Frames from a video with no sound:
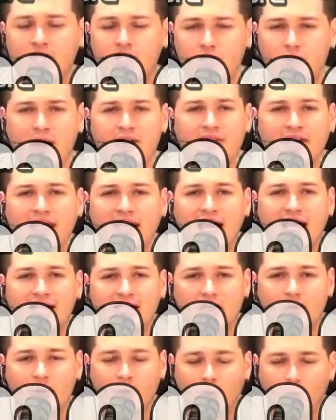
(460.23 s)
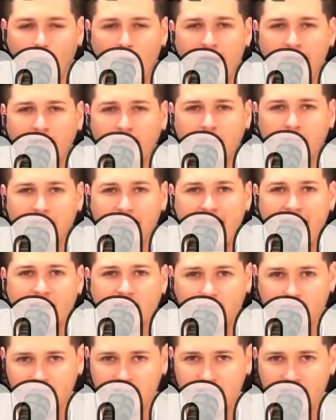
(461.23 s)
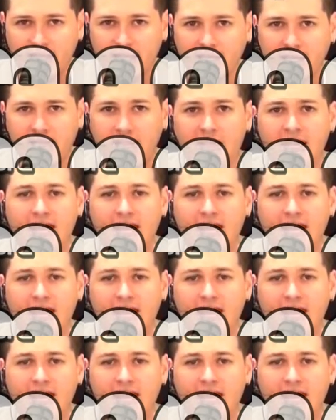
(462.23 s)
Do you have any idea what a wild banana looks like?